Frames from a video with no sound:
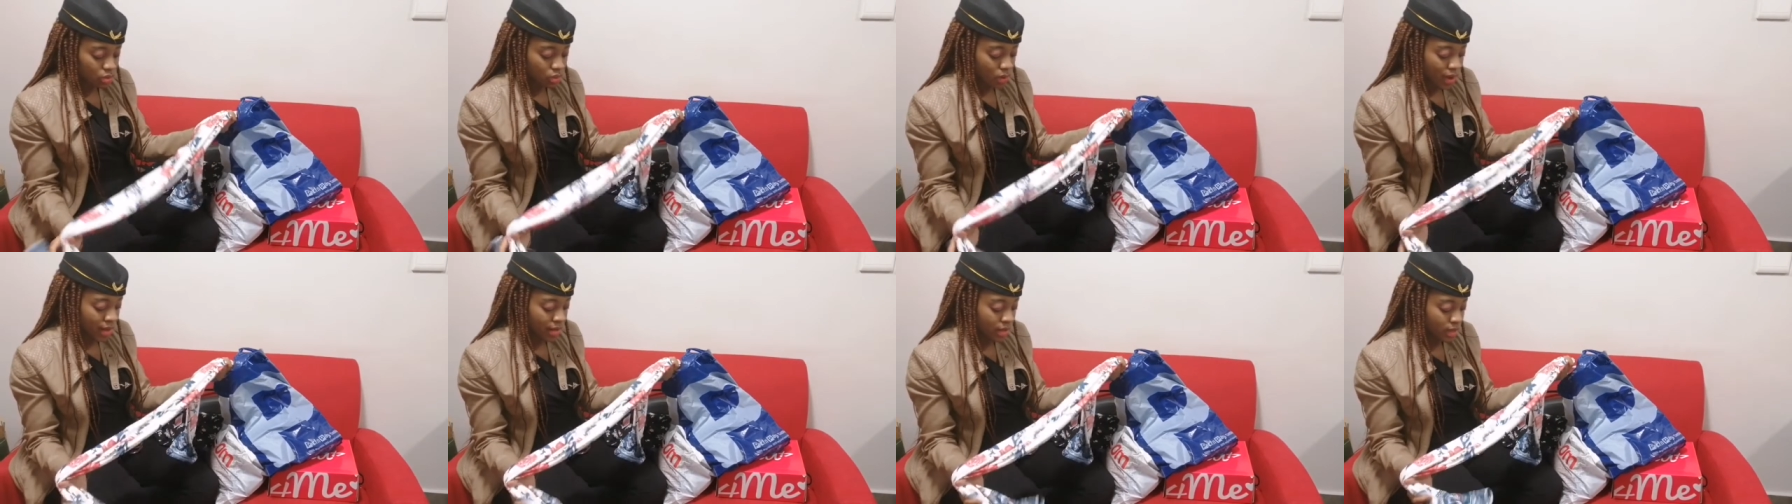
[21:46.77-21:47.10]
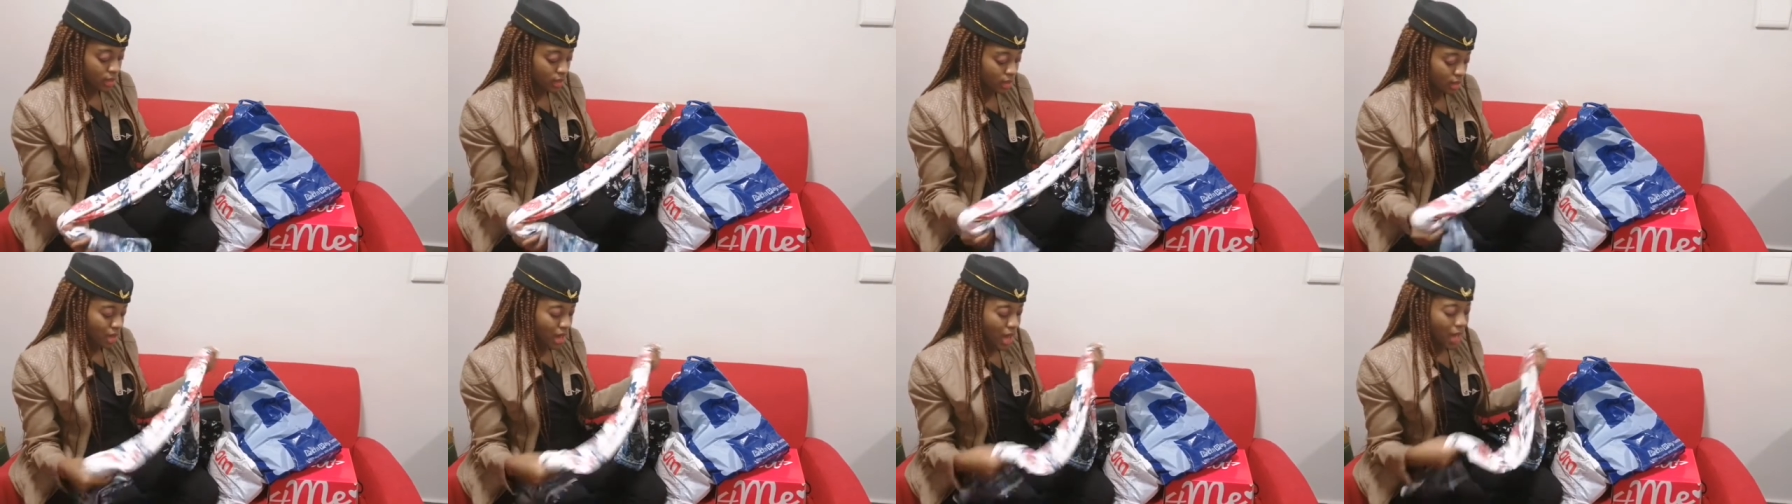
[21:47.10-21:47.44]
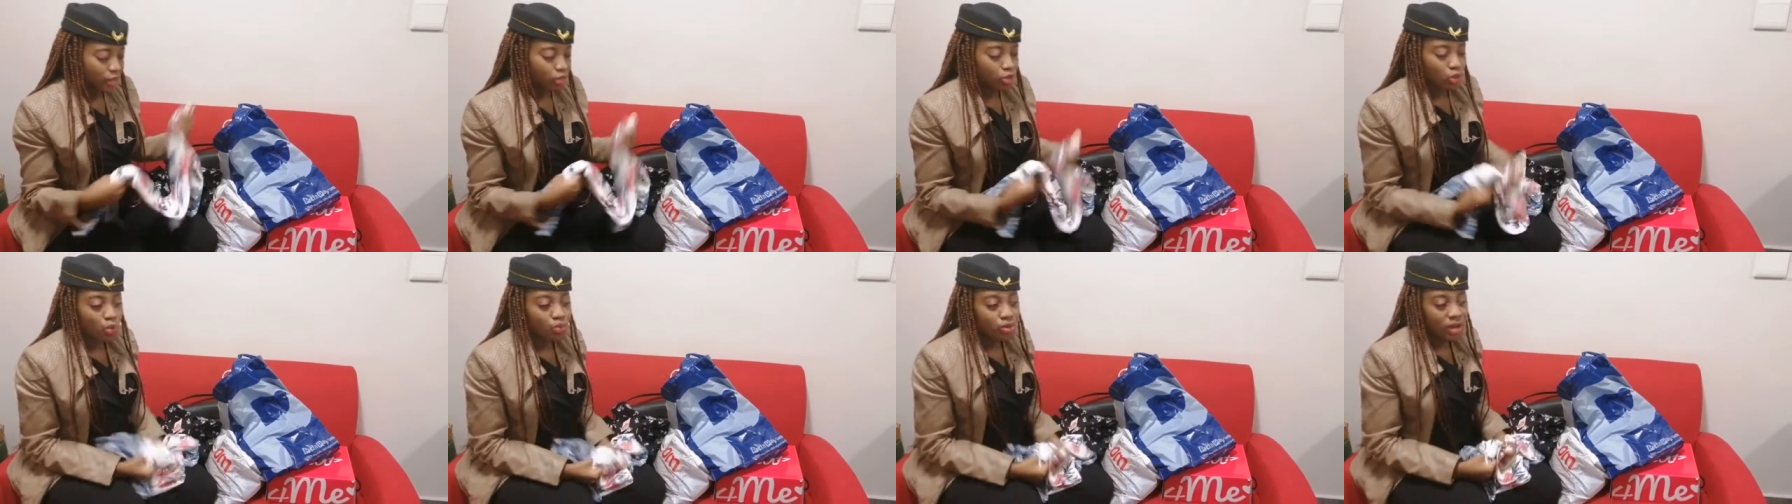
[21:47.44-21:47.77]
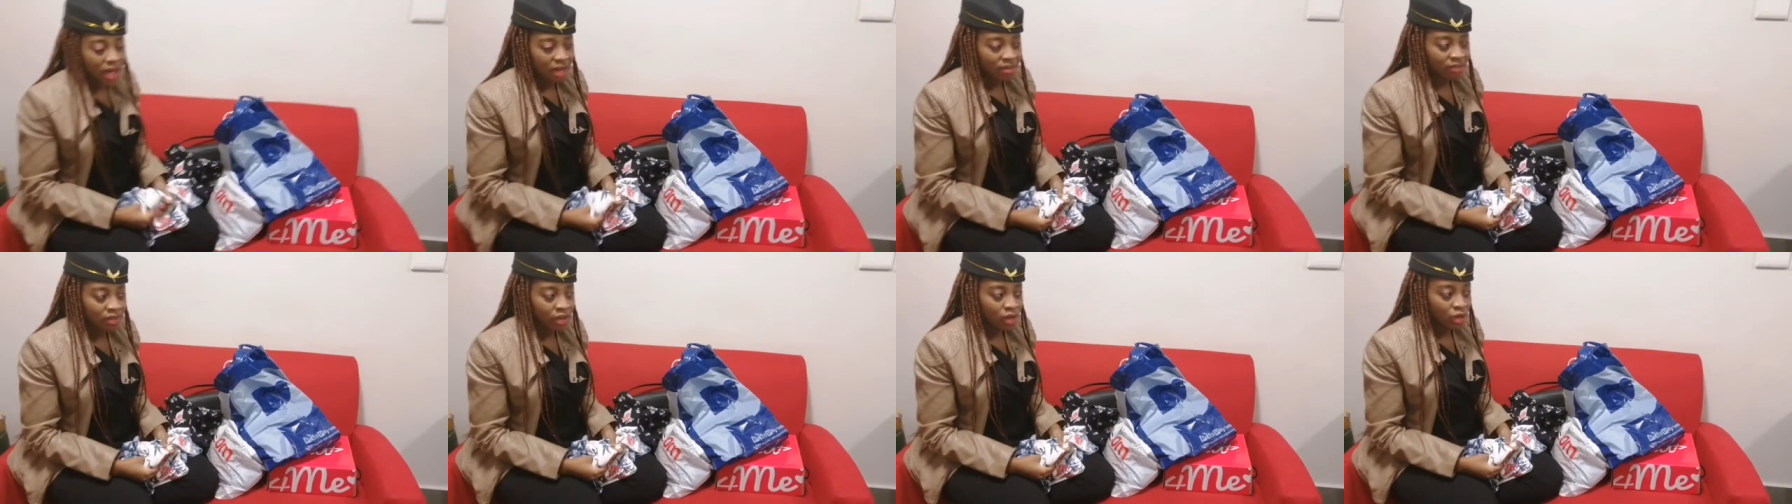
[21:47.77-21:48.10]
So I, I don't
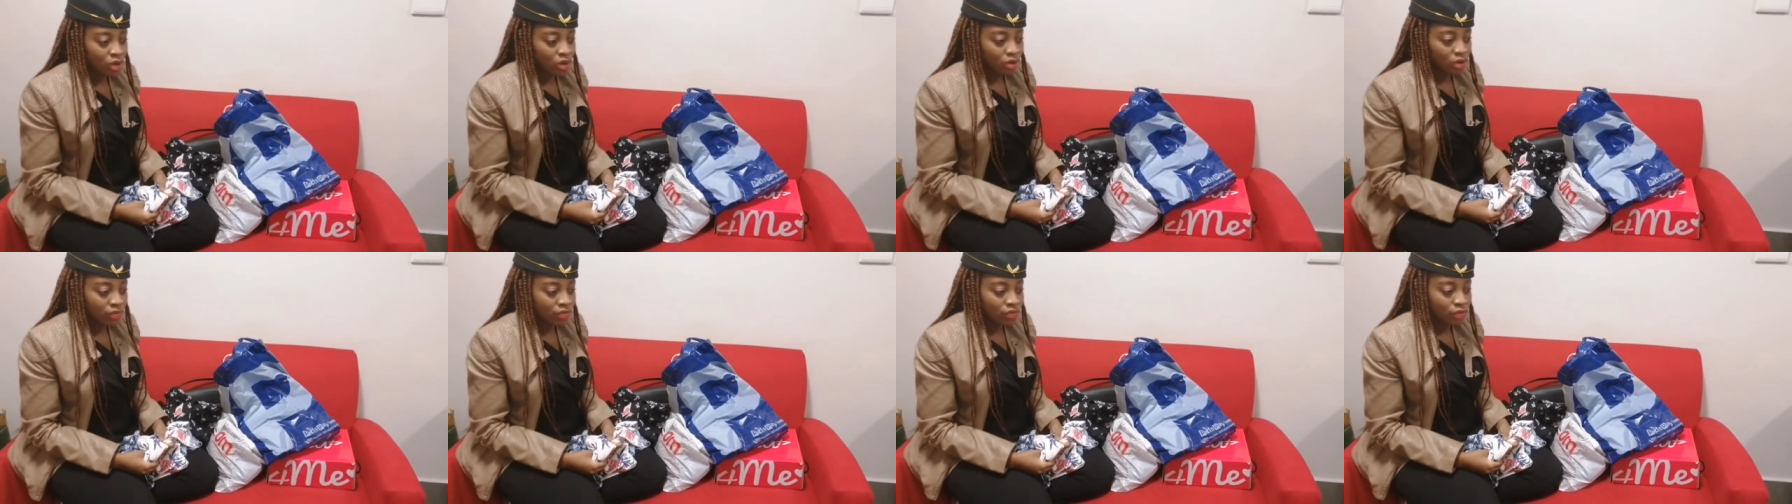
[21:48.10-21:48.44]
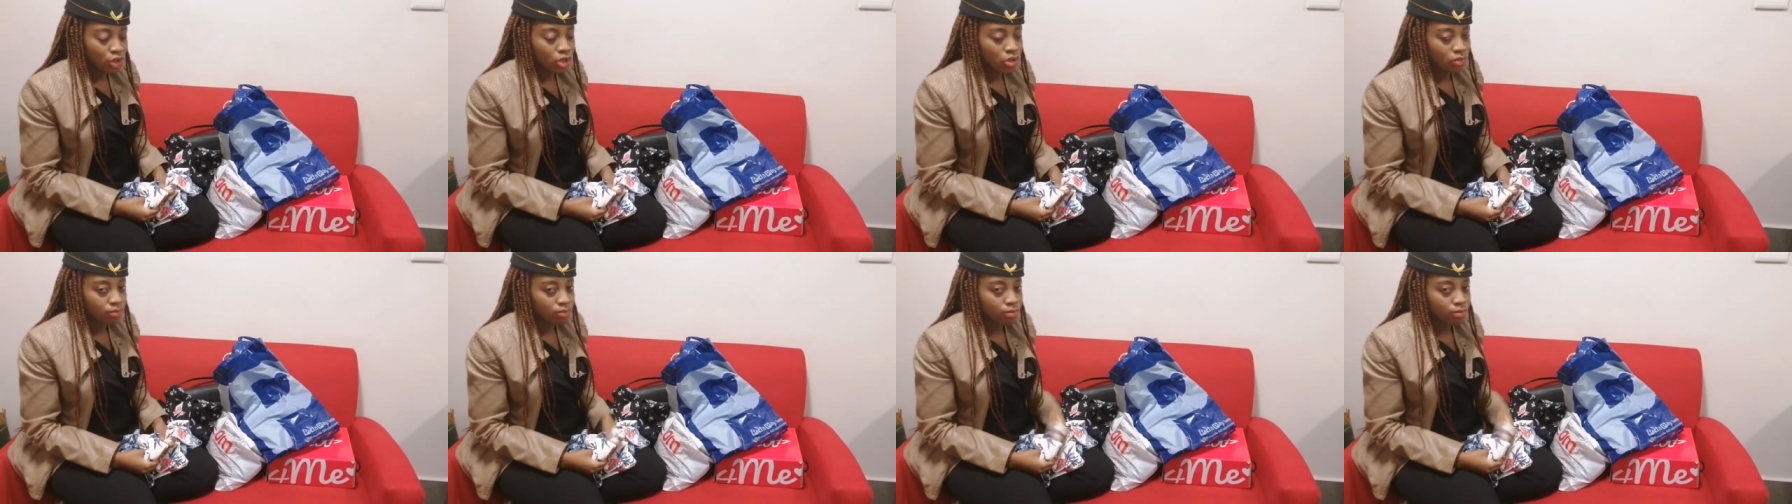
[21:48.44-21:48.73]
have a lot of